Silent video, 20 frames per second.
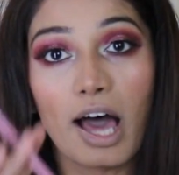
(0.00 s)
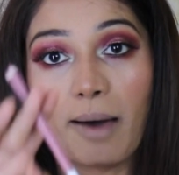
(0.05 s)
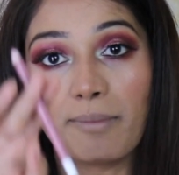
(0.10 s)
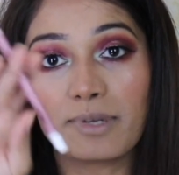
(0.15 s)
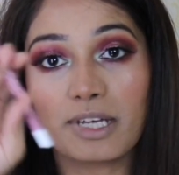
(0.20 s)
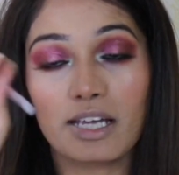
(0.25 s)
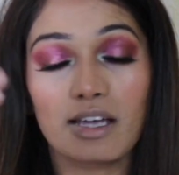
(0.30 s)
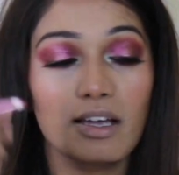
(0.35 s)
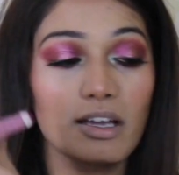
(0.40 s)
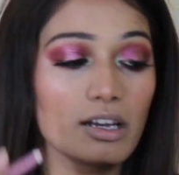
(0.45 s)
I'm
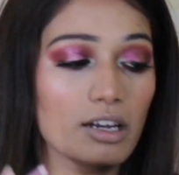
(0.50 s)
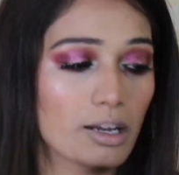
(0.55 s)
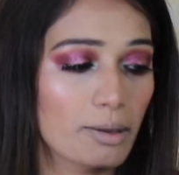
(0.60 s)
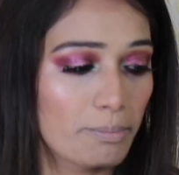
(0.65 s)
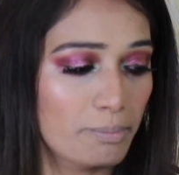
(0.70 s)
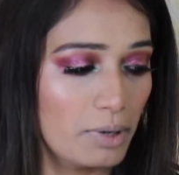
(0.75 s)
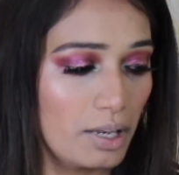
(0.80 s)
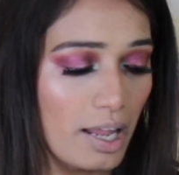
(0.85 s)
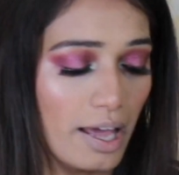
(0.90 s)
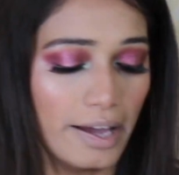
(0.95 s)
taking a
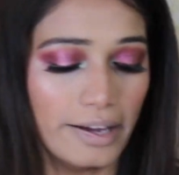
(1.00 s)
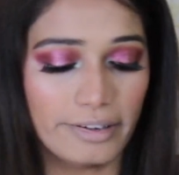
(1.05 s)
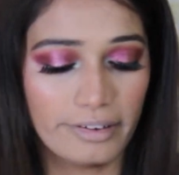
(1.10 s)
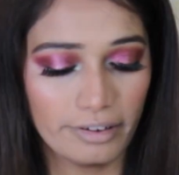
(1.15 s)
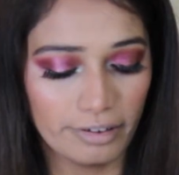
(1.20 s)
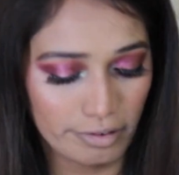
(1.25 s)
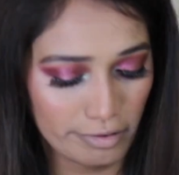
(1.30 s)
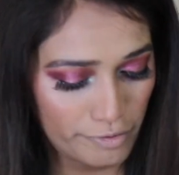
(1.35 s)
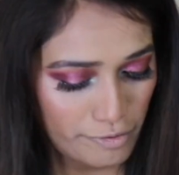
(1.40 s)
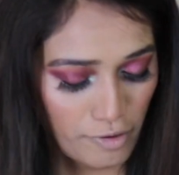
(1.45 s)
lip
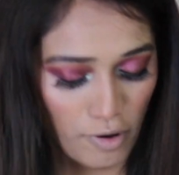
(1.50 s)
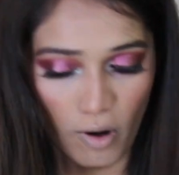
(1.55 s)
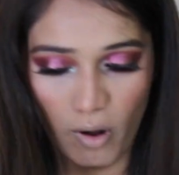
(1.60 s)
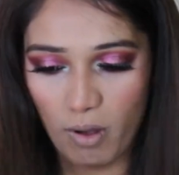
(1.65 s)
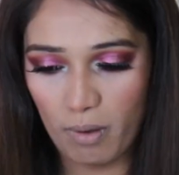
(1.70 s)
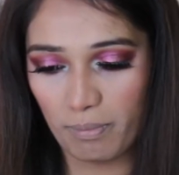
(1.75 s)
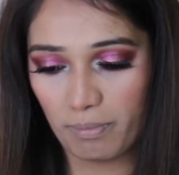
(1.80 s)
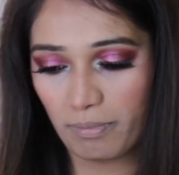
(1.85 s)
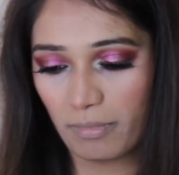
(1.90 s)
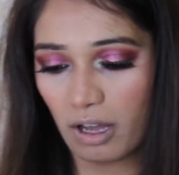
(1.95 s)
liner
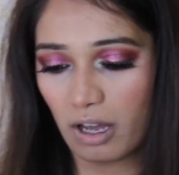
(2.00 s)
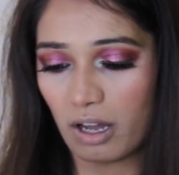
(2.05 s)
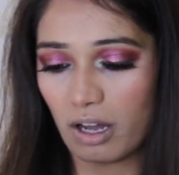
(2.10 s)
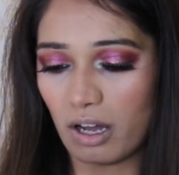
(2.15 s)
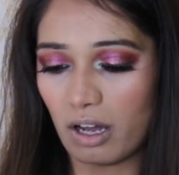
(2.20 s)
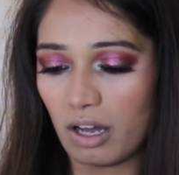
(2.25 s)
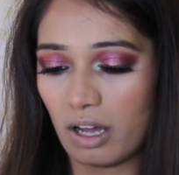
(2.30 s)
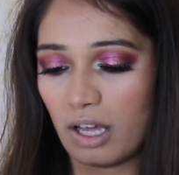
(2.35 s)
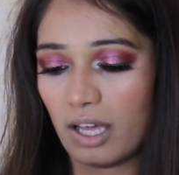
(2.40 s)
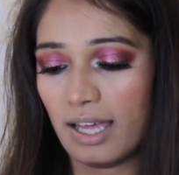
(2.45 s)
from
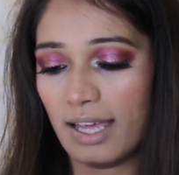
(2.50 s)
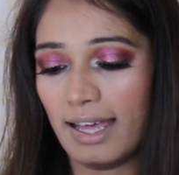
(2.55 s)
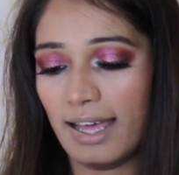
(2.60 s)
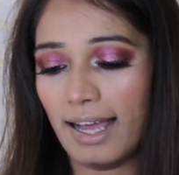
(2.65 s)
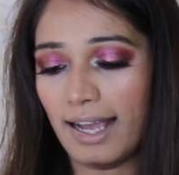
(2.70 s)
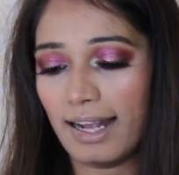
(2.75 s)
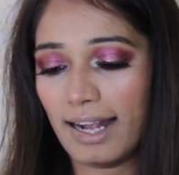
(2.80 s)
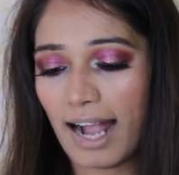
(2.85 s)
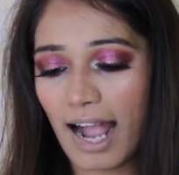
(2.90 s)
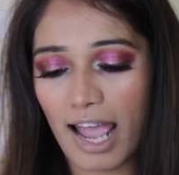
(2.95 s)

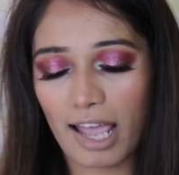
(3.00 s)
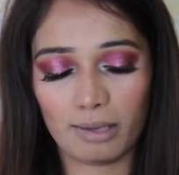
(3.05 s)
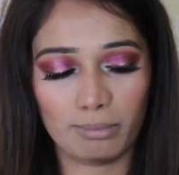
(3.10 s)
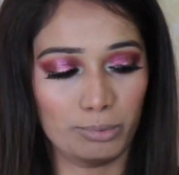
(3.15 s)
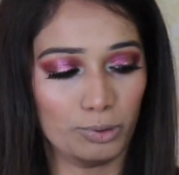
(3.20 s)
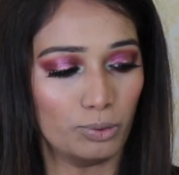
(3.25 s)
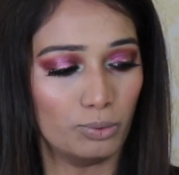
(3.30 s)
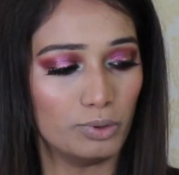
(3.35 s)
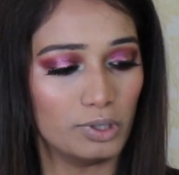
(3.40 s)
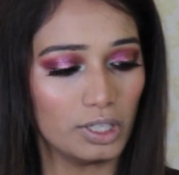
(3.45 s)
Huda
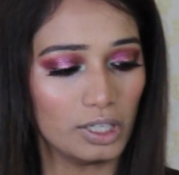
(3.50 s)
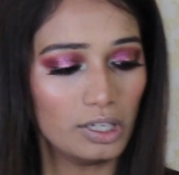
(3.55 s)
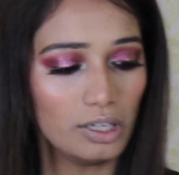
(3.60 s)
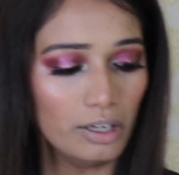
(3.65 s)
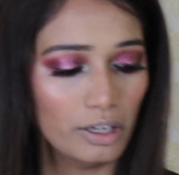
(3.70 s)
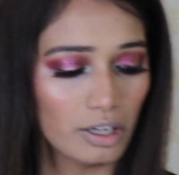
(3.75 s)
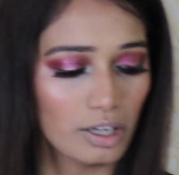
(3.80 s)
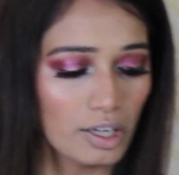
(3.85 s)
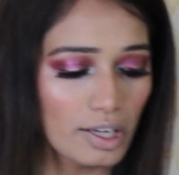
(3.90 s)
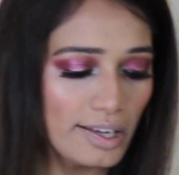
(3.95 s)
Beauty.
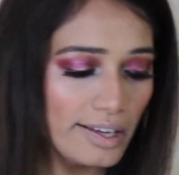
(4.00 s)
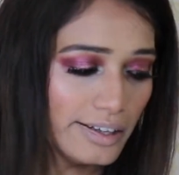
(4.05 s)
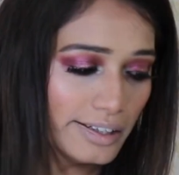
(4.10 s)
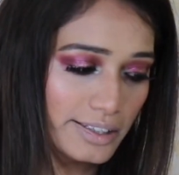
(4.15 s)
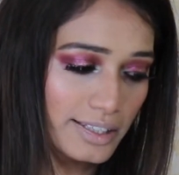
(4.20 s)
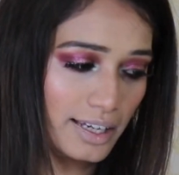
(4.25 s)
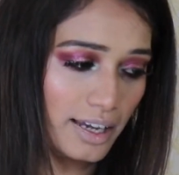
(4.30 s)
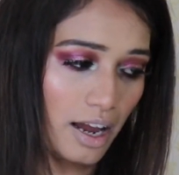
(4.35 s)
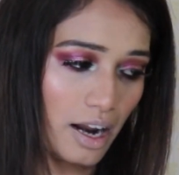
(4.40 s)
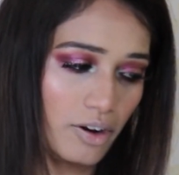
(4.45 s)

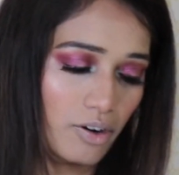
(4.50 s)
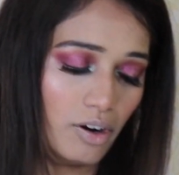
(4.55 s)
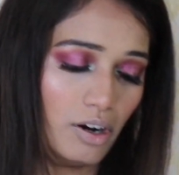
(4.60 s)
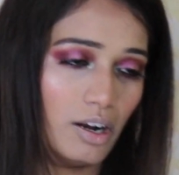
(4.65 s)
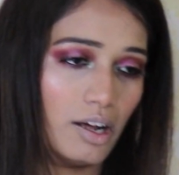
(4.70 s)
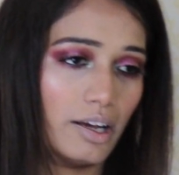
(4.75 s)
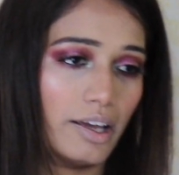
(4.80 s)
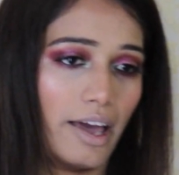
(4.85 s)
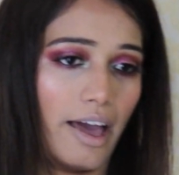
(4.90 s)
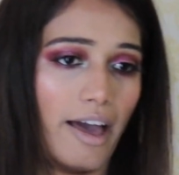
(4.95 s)
It's a Get Rid
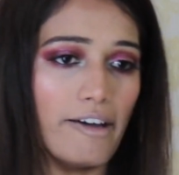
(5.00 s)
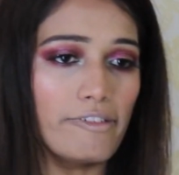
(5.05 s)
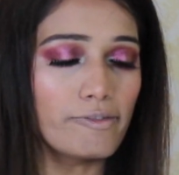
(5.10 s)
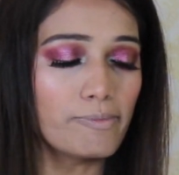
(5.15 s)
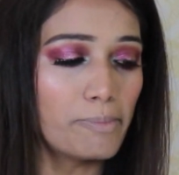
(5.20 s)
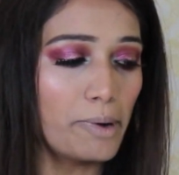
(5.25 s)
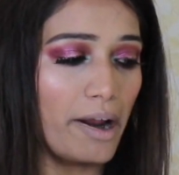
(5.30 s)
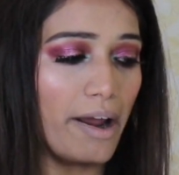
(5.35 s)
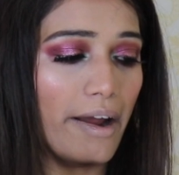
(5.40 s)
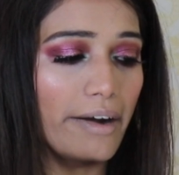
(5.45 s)
of Calf
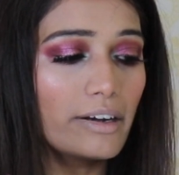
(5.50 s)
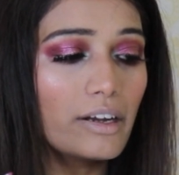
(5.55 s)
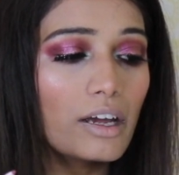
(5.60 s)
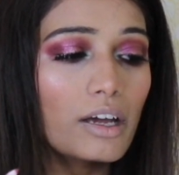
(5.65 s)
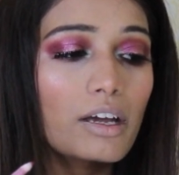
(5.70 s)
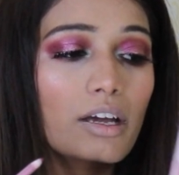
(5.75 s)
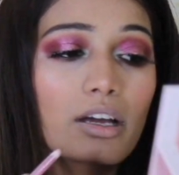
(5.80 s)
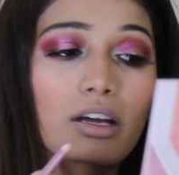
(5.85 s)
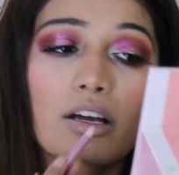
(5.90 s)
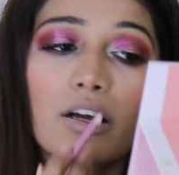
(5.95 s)
brand,
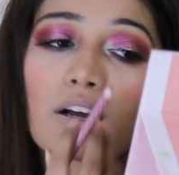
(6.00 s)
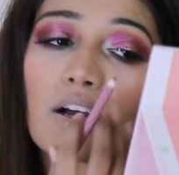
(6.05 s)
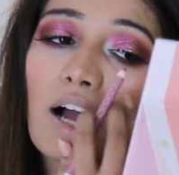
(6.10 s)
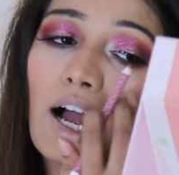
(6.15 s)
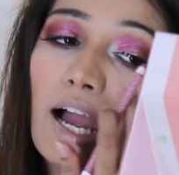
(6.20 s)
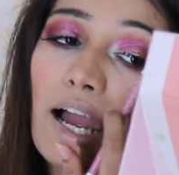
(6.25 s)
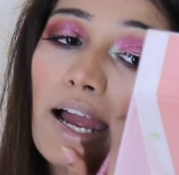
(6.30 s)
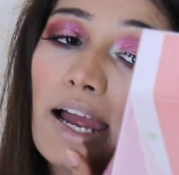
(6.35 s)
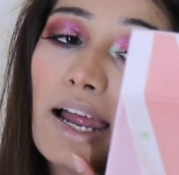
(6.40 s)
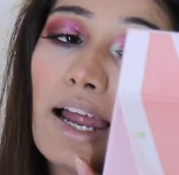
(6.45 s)

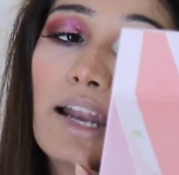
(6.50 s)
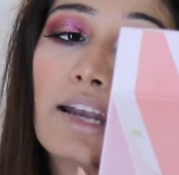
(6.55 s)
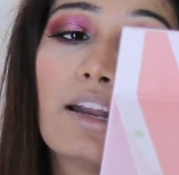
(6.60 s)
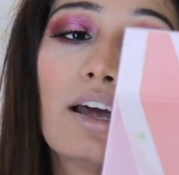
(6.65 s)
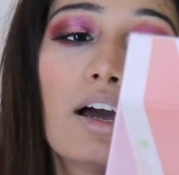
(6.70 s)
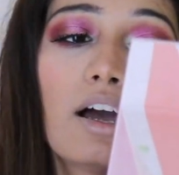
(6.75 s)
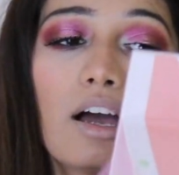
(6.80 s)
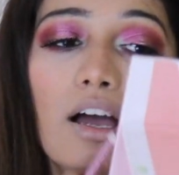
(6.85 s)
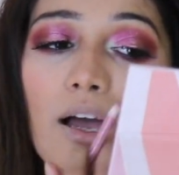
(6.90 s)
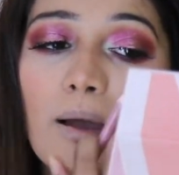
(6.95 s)
and
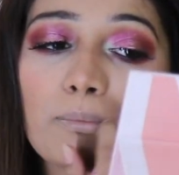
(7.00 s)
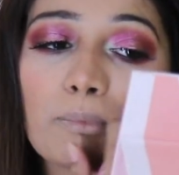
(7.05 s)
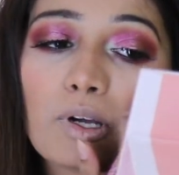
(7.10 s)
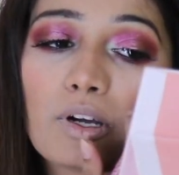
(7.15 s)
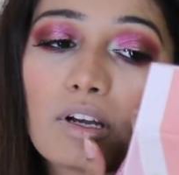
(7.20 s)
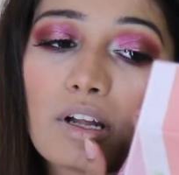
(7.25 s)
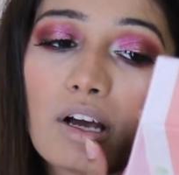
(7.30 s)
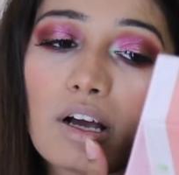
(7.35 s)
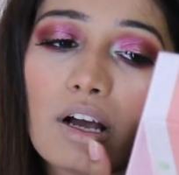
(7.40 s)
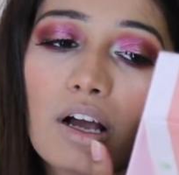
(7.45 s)
I'm
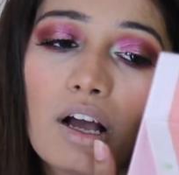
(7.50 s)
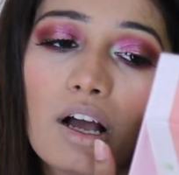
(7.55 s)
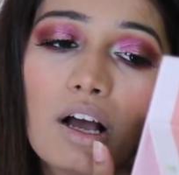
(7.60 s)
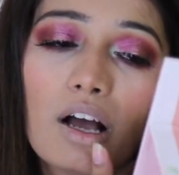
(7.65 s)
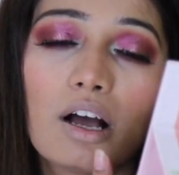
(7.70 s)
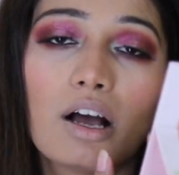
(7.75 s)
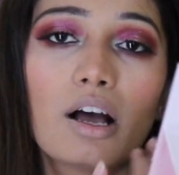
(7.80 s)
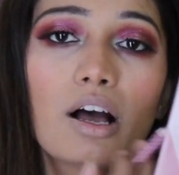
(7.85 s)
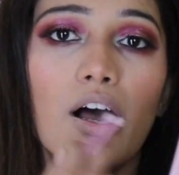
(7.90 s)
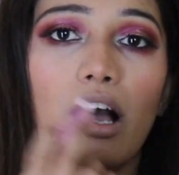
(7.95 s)
gonna
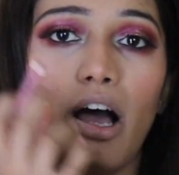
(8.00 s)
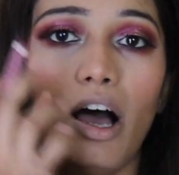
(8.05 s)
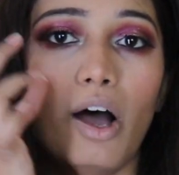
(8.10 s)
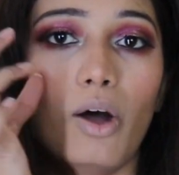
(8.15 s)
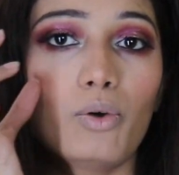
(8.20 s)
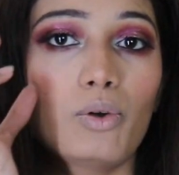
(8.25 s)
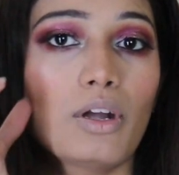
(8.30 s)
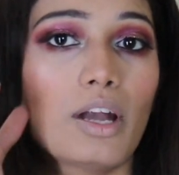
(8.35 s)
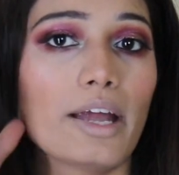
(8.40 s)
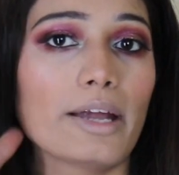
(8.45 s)

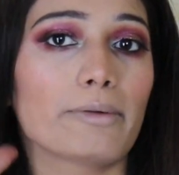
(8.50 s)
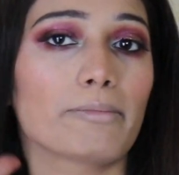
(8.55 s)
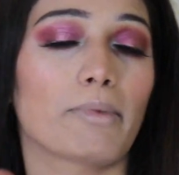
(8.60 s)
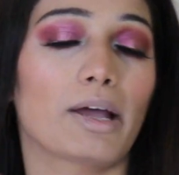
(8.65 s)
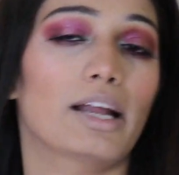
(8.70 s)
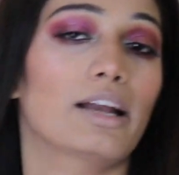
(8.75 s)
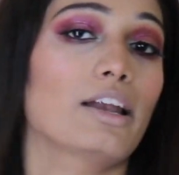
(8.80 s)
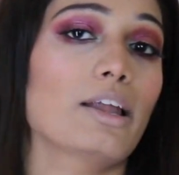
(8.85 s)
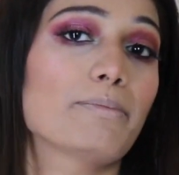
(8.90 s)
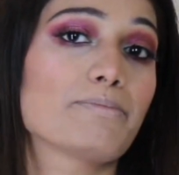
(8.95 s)
outline
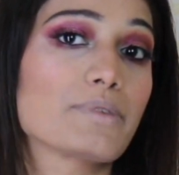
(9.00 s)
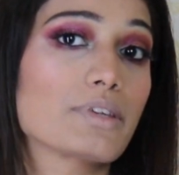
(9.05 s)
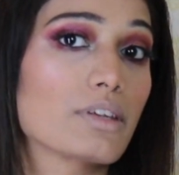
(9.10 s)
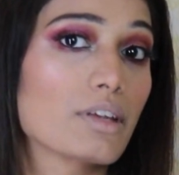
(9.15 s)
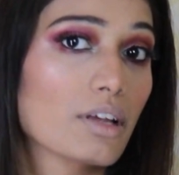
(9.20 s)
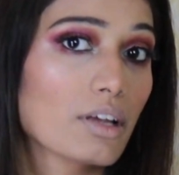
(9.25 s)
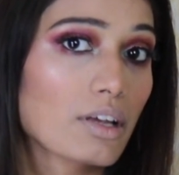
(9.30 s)
my lips.